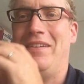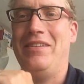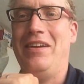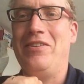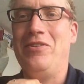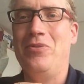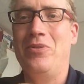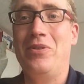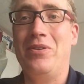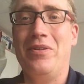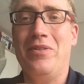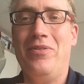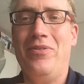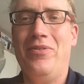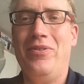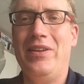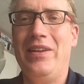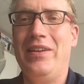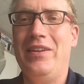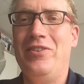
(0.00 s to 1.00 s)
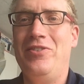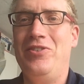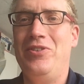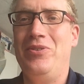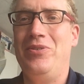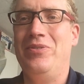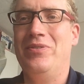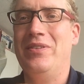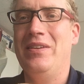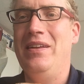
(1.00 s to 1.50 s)
I know there are 3
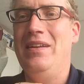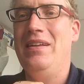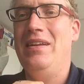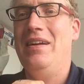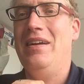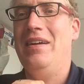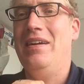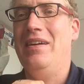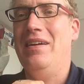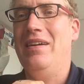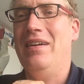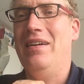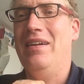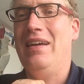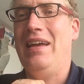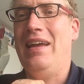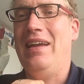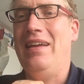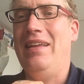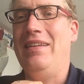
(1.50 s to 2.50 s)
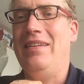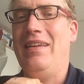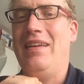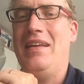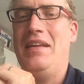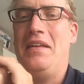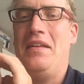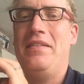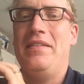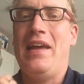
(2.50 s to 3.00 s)
issues, and
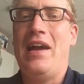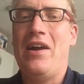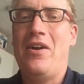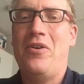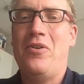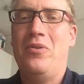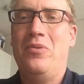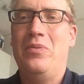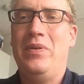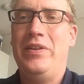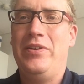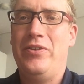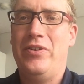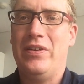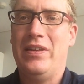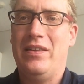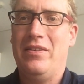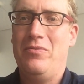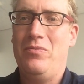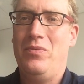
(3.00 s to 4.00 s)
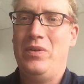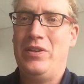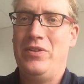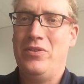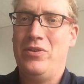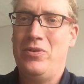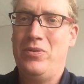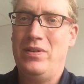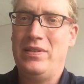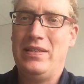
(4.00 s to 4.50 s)
now when you
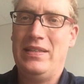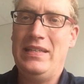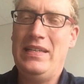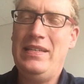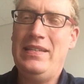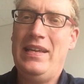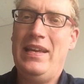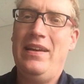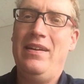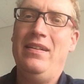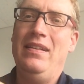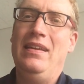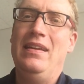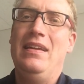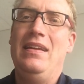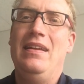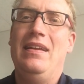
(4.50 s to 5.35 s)
go into detail,